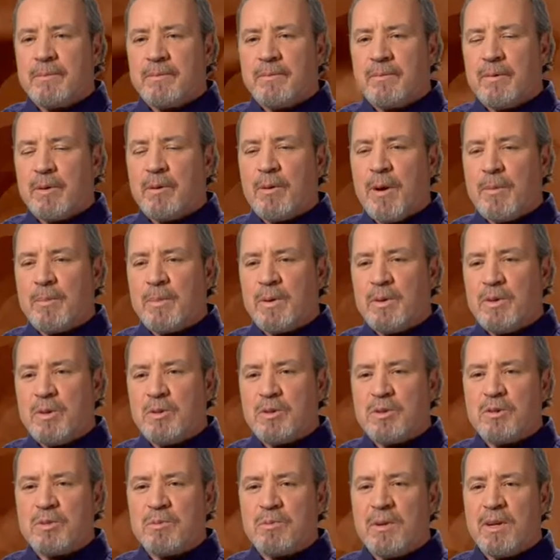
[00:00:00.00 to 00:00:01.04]
fill up a
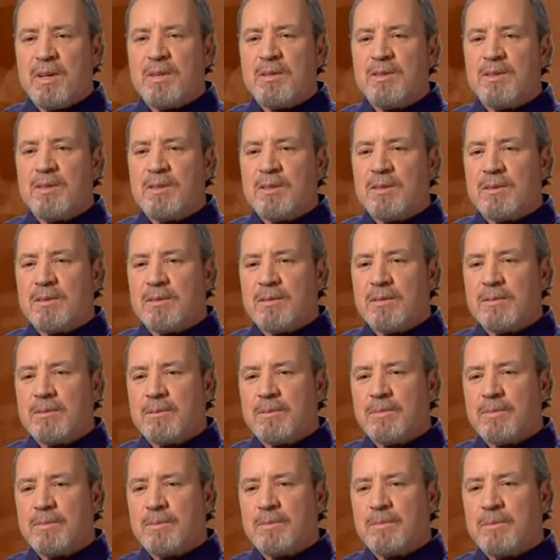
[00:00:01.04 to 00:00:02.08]
new syringe,
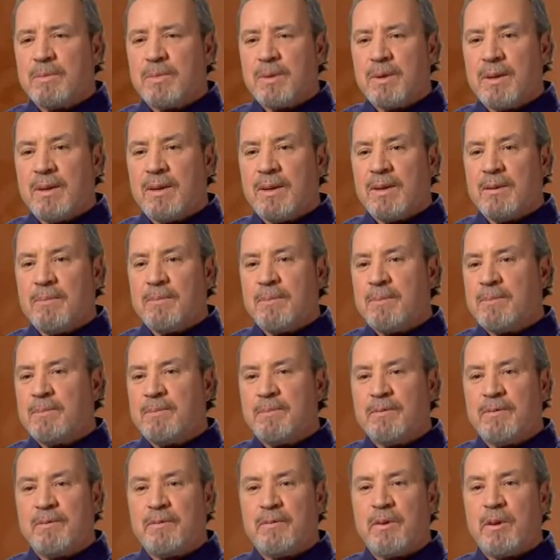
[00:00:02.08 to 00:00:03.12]
put it in,
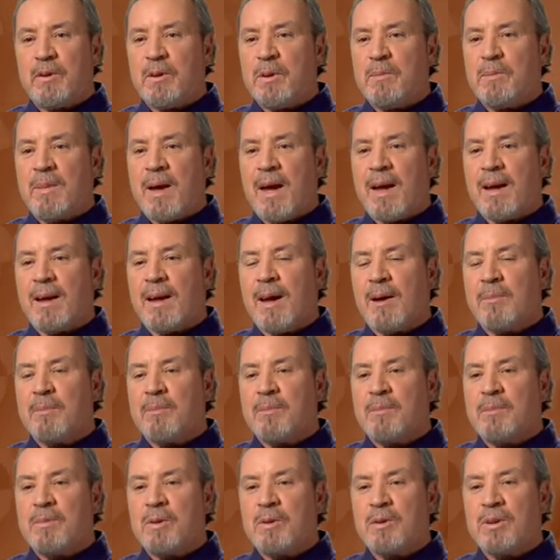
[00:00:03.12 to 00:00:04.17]
fill you back up,
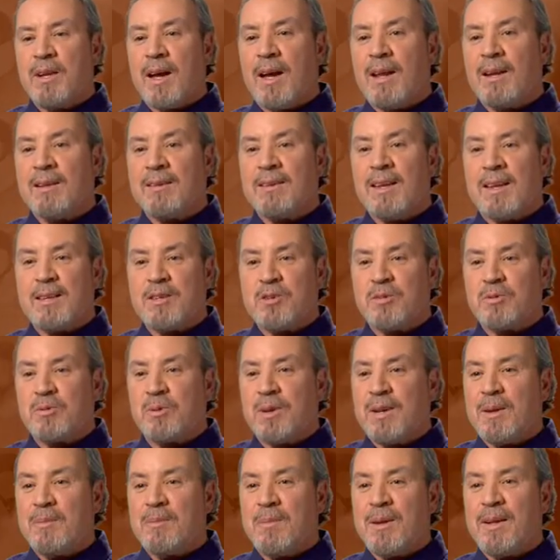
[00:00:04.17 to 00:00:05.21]
you're done. It takes
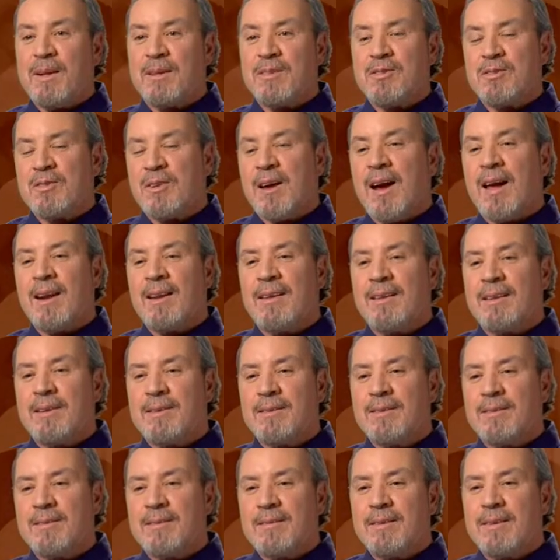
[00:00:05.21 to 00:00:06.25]
20 minutes, you're out of
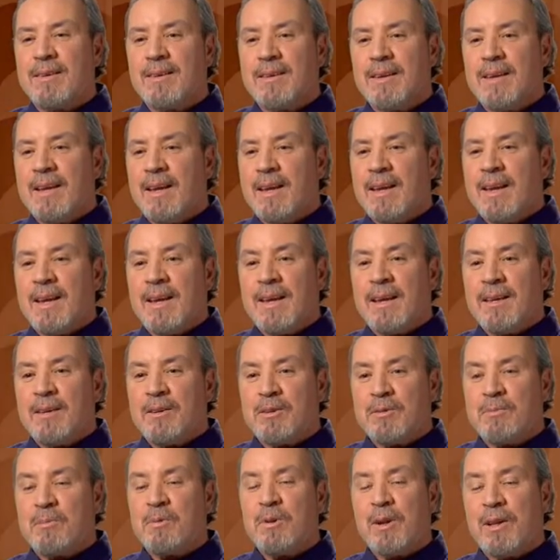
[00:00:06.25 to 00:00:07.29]
there.
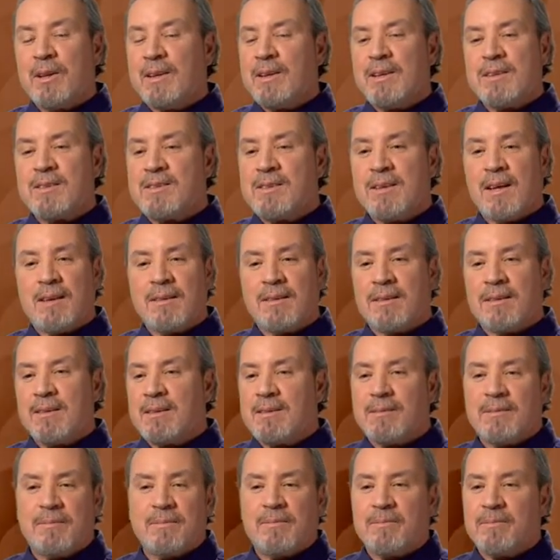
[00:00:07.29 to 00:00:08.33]
There really is
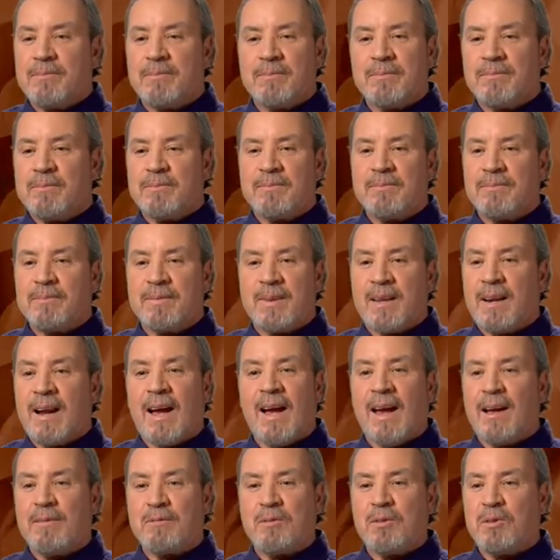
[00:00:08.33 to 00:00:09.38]
nothing that
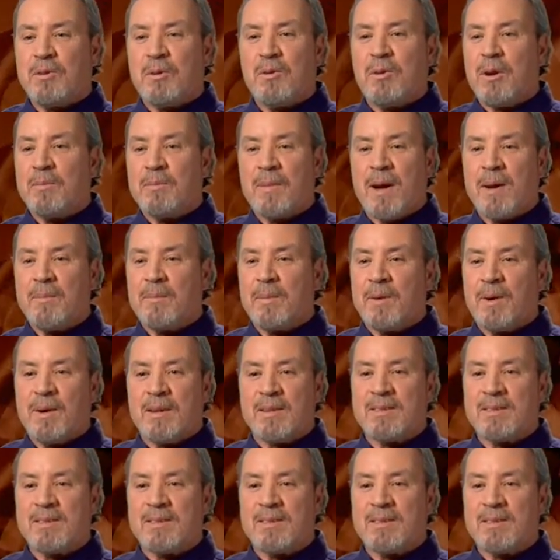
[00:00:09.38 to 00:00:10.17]
I have to do on my part